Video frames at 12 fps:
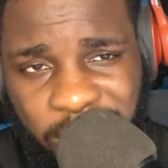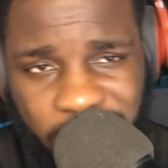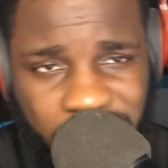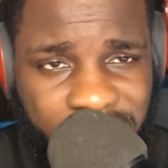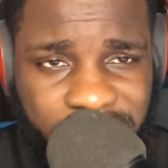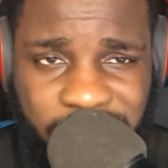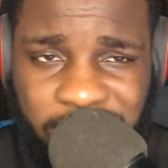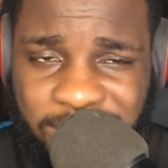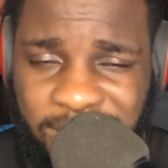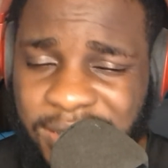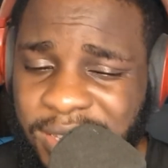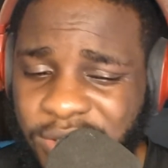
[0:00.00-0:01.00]
let's
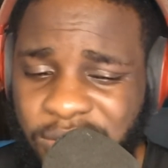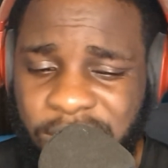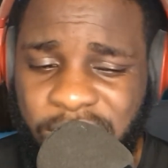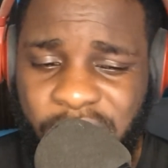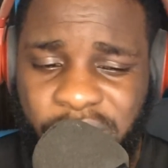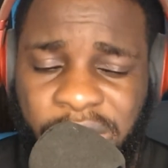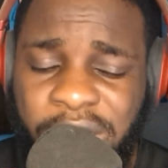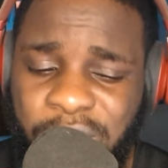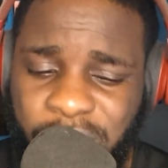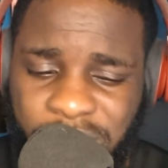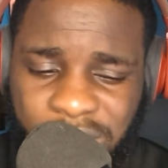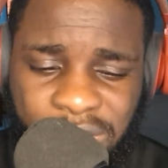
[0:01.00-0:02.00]
listen to the story. Let's
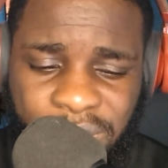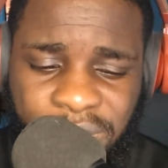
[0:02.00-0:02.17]
watch.